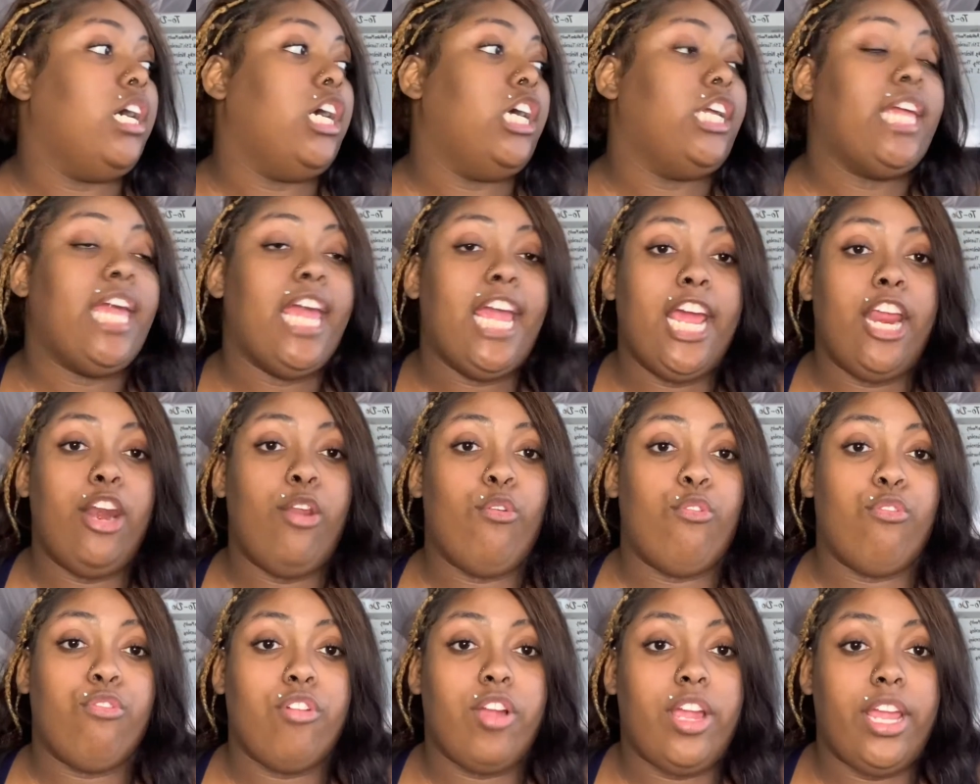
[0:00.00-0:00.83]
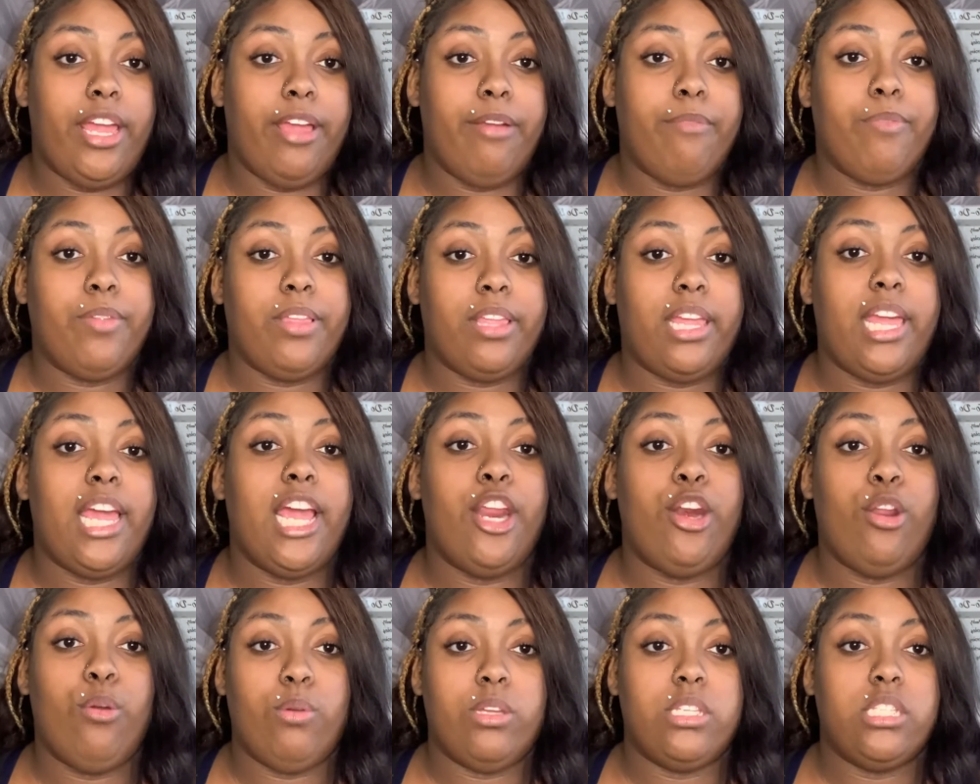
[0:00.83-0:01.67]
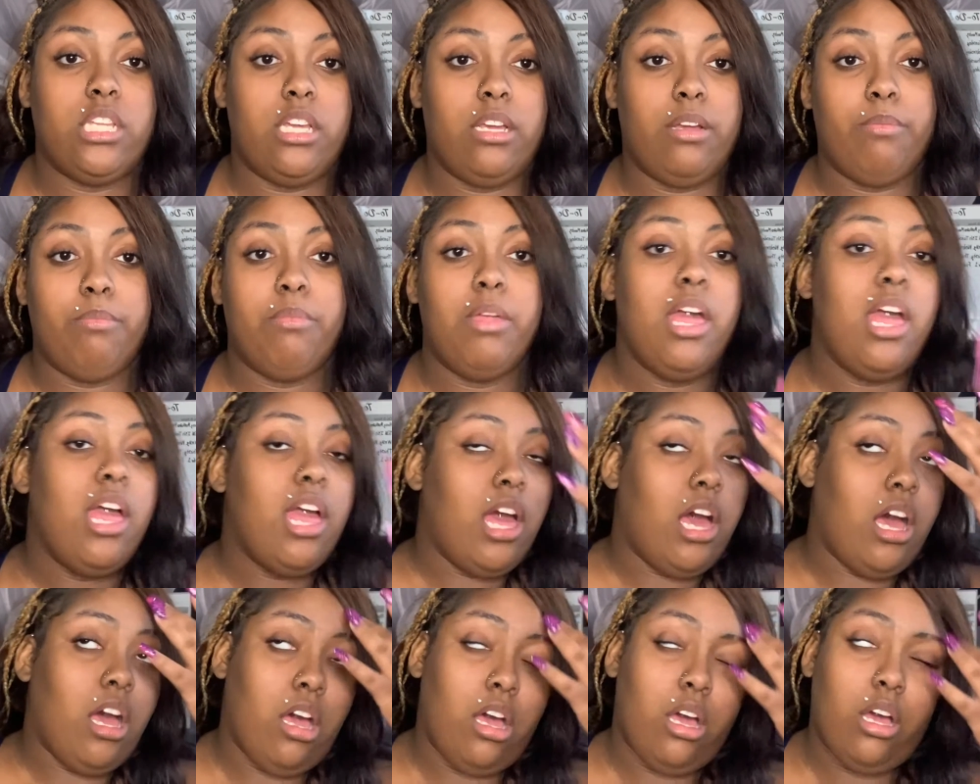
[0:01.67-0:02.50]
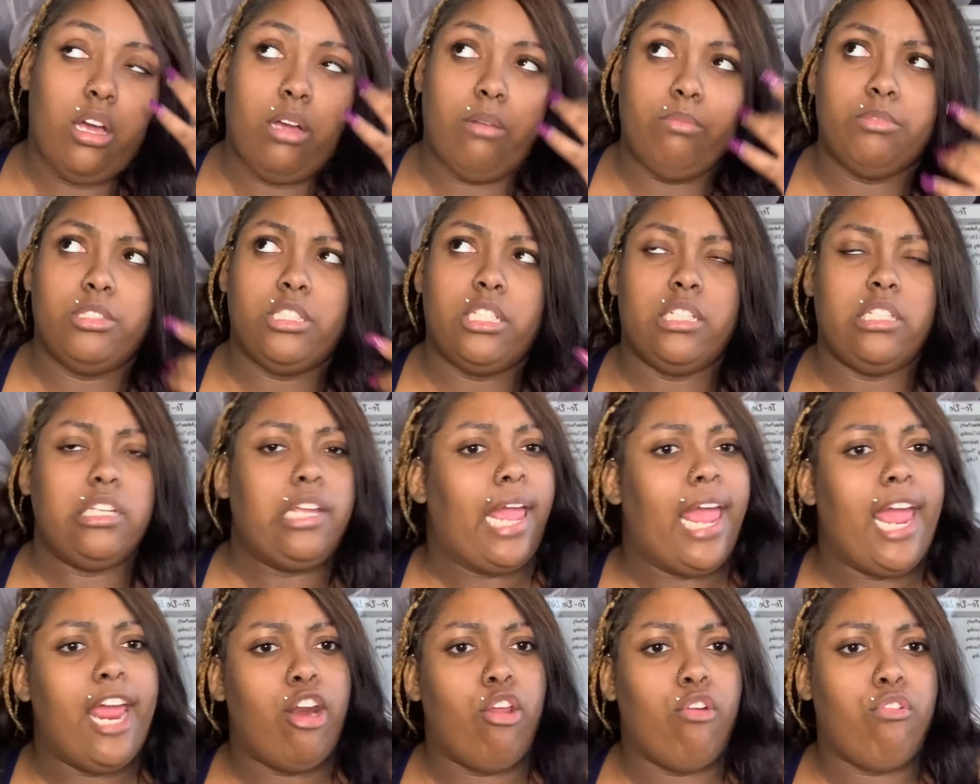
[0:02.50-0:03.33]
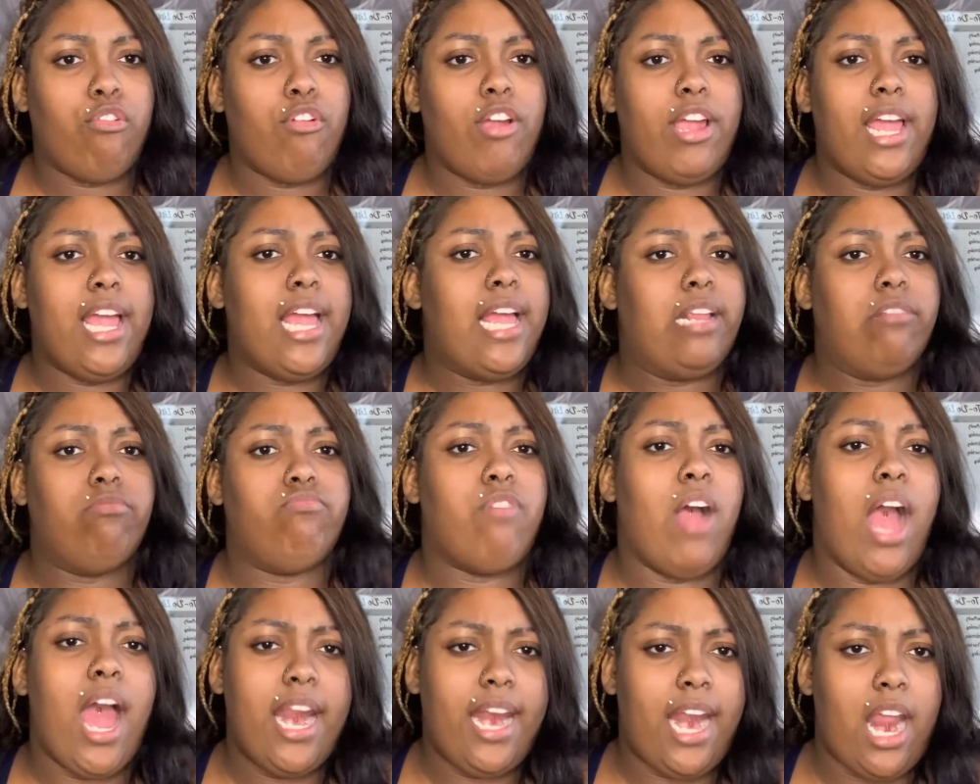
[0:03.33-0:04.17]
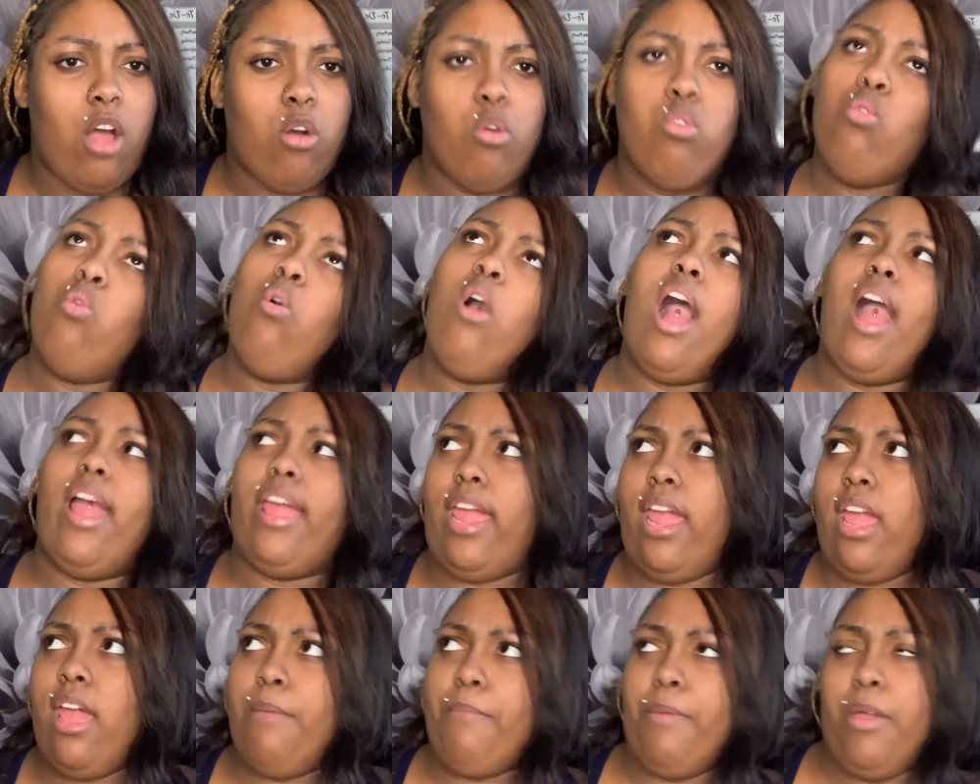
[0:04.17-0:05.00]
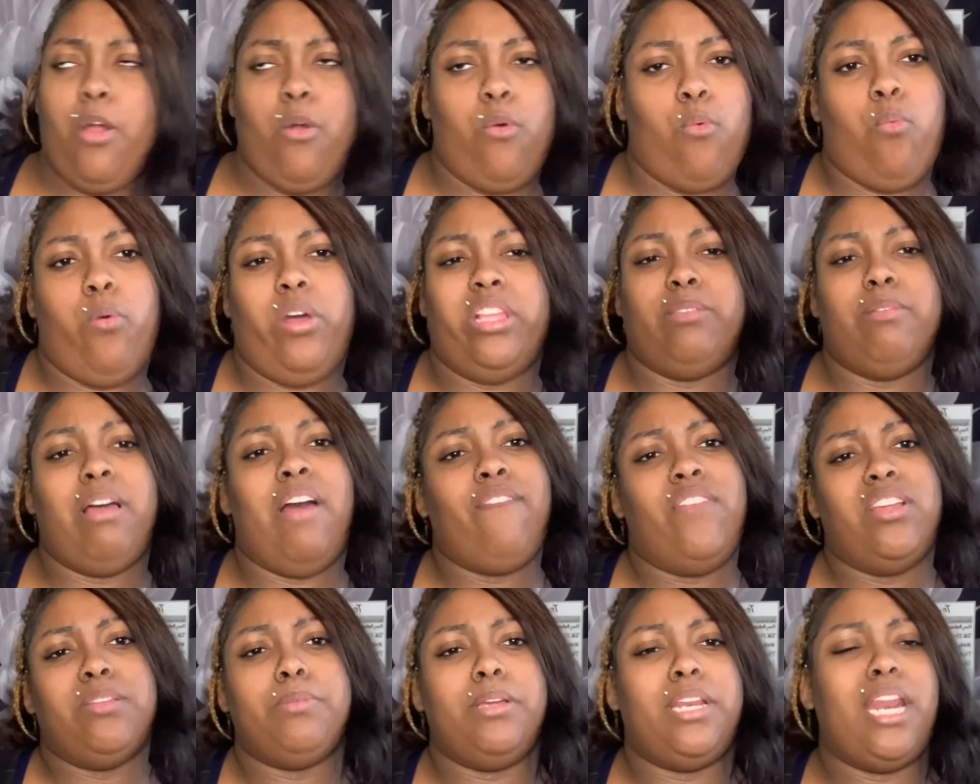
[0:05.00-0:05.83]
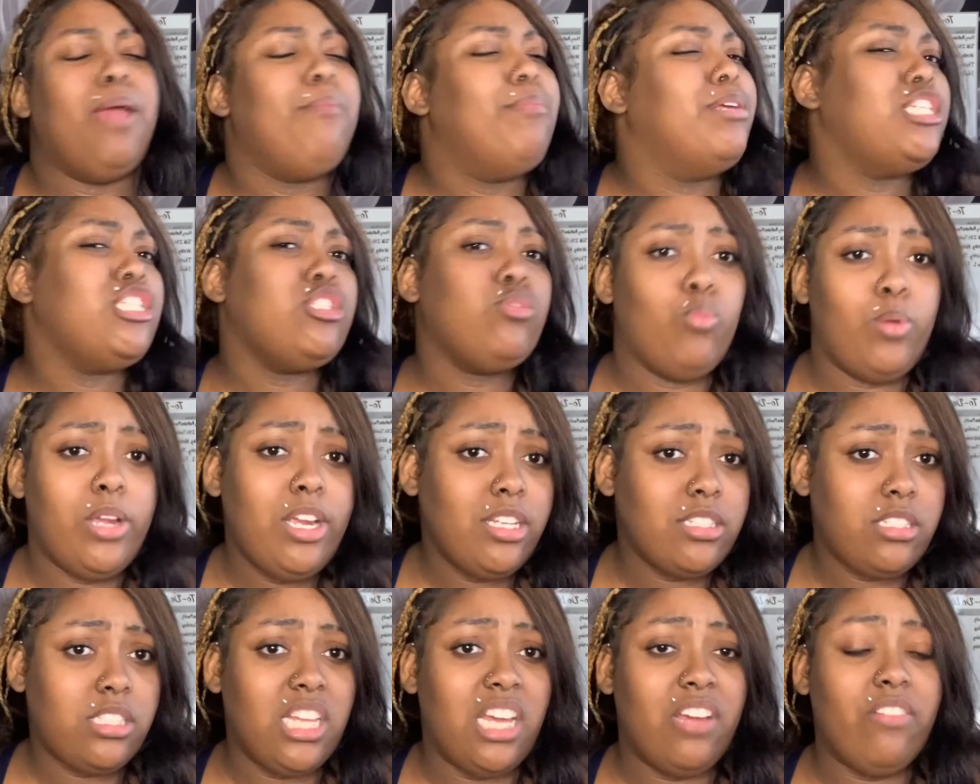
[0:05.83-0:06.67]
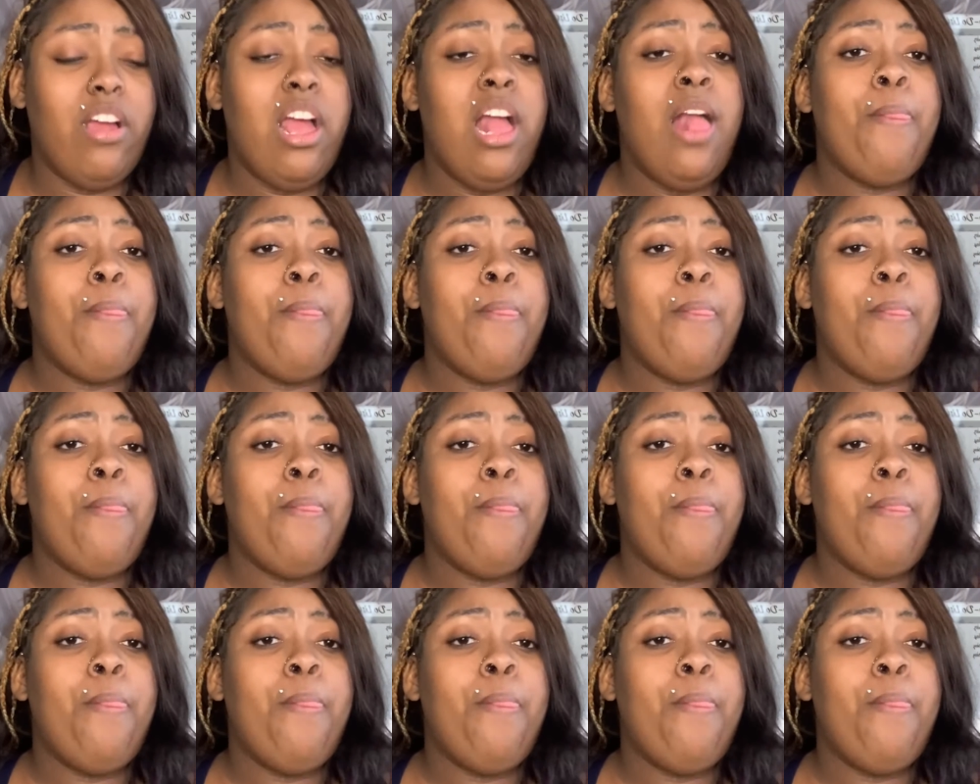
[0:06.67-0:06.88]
Candle friend. Candle was him. Candle friend finding out who I am and what's my Facebook name and just weird stuff.